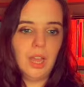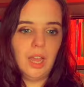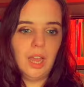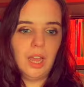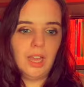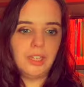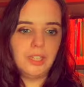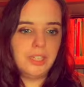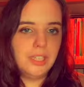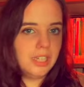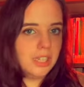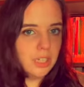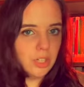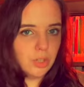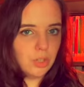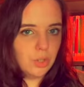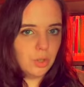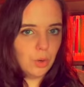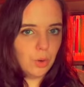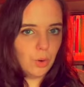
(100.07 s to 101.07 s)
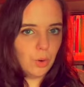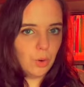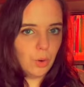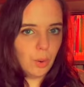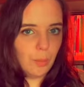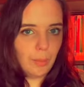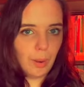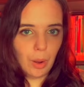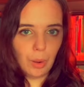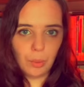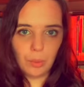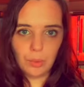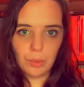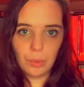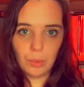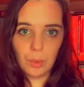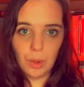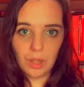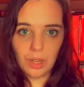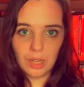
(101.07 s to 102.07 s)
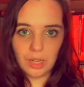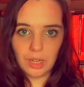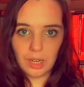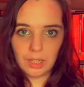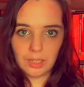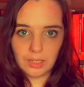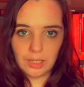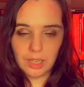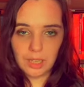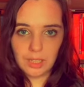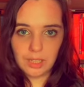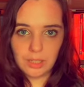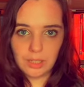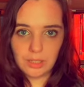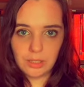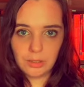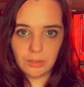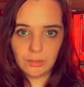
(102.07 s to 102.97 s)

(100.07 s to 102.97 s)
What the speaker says: I didn't know about the working class kids